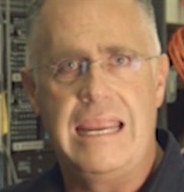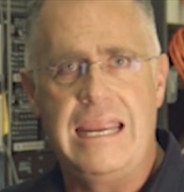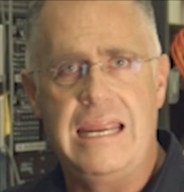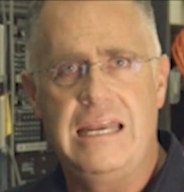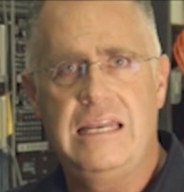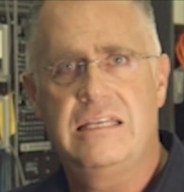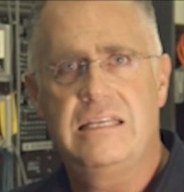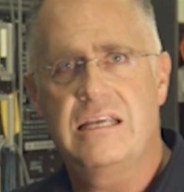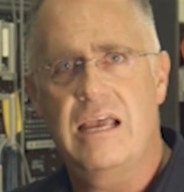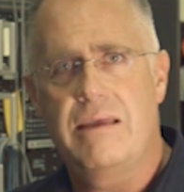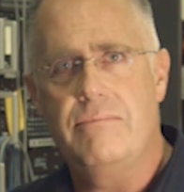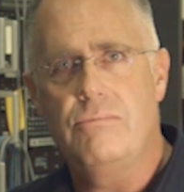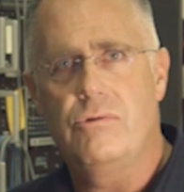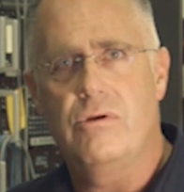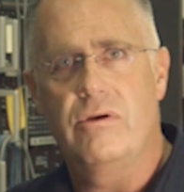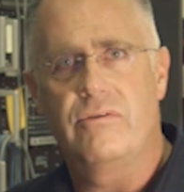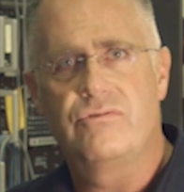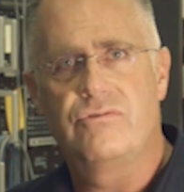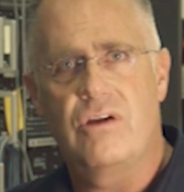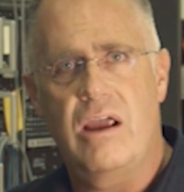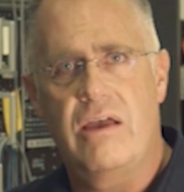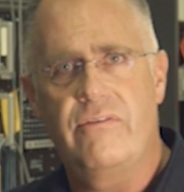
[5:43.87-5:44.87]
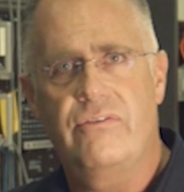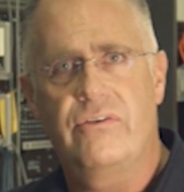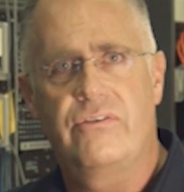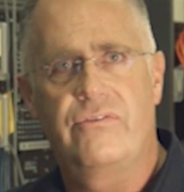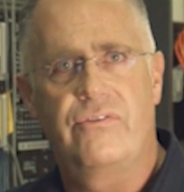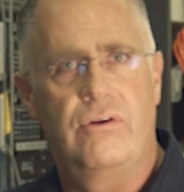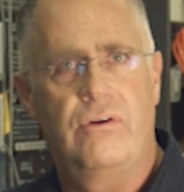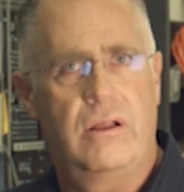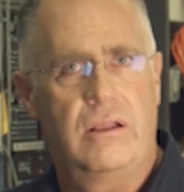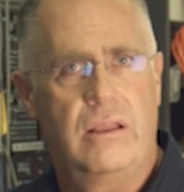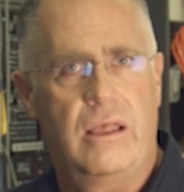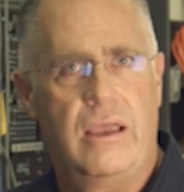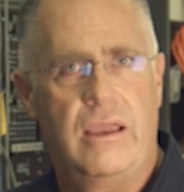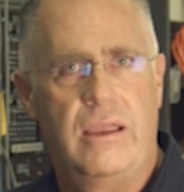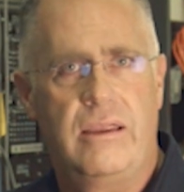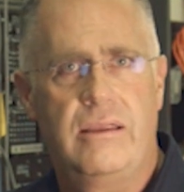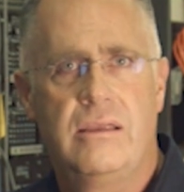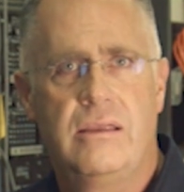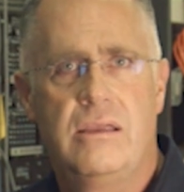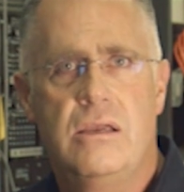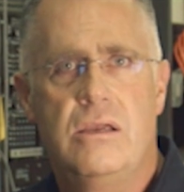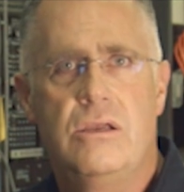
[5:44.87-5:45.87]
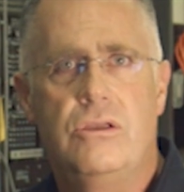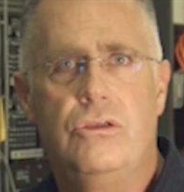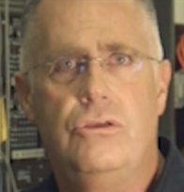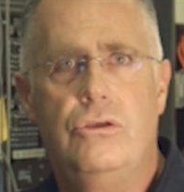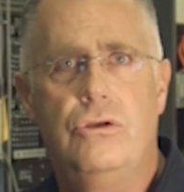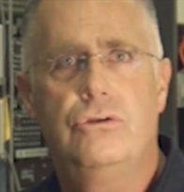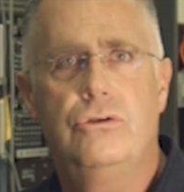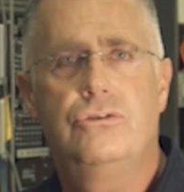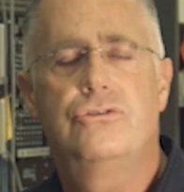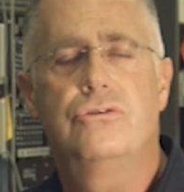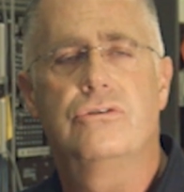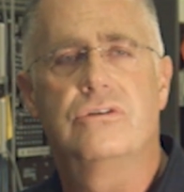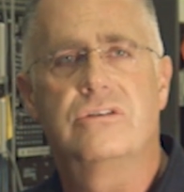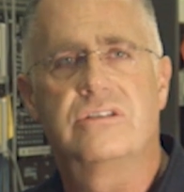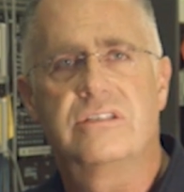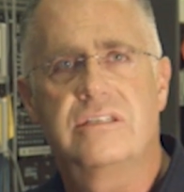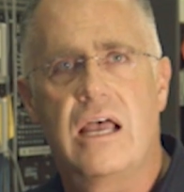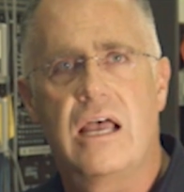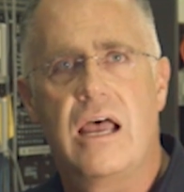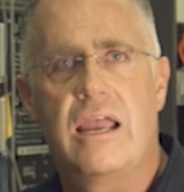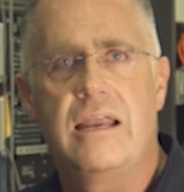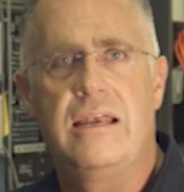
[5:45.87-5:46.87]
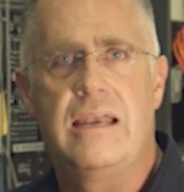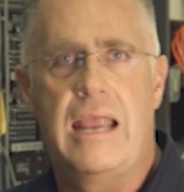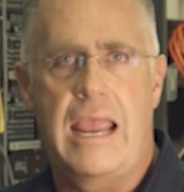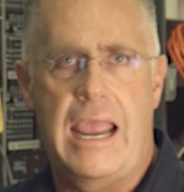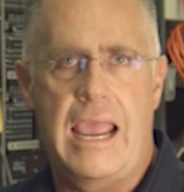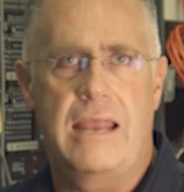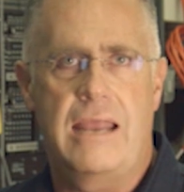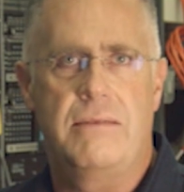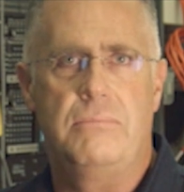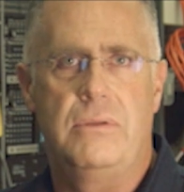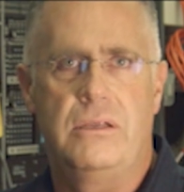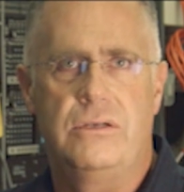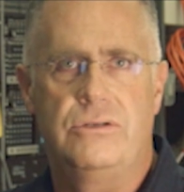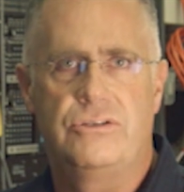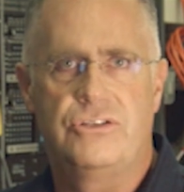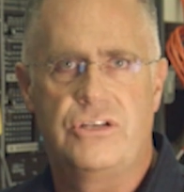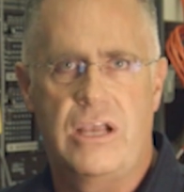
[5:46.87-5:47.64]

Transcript: Anytime you have traffic for LA, use your assigned admin